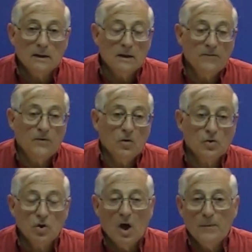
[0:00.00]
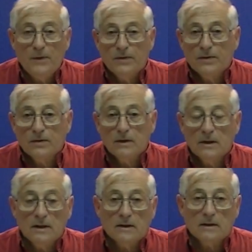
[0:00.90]
If your shop is
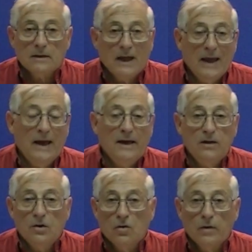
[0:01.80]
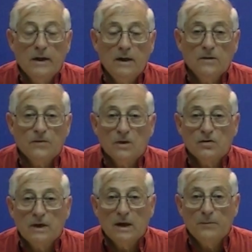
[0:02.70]
80 degrees, for
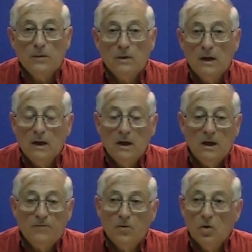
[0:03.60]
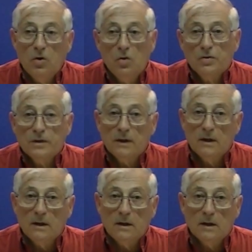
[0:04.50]
example, if you're using
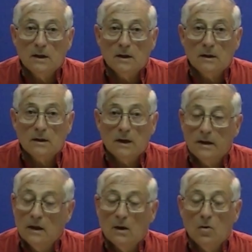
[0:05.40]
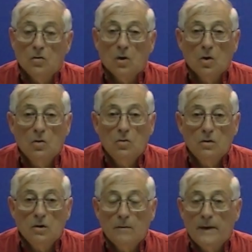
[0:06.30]
a yellow glue,
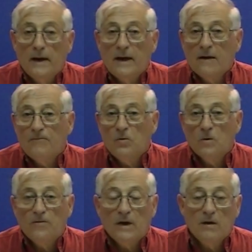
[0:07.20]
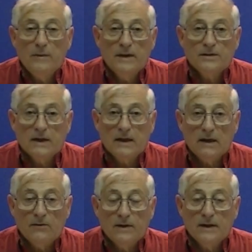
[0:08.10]
you might have 4 or 5 minutes to get
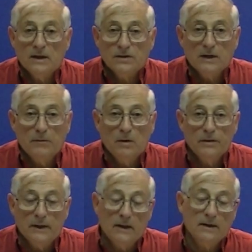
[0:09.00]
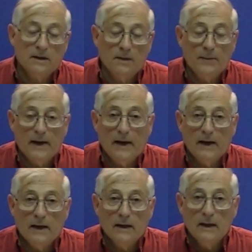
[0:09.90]
everything assembled and into the
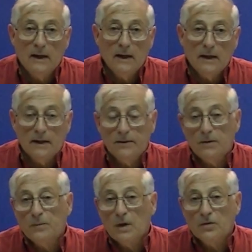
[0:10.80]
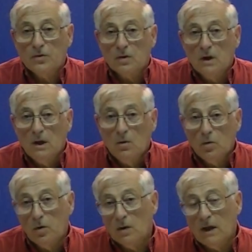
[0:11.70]
bag and under pressure,
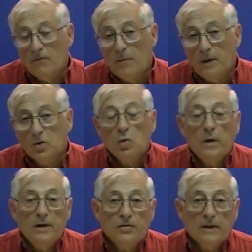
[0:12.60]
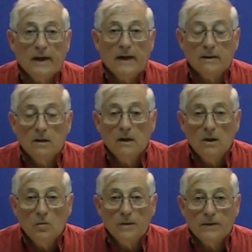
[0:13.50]
where you'll have about twice that
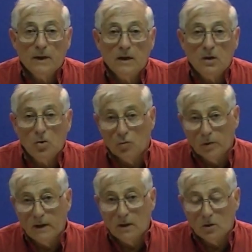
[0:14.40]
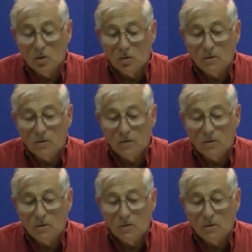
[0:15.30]
with a urea glue.